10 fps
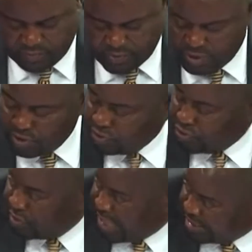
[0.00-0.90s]
You do
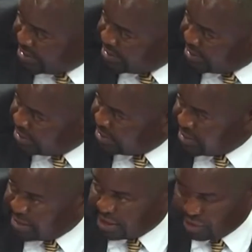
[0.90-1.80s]
that.
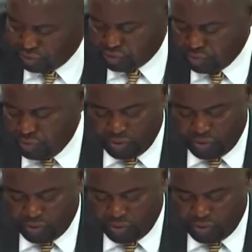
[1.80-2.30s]
These are too small.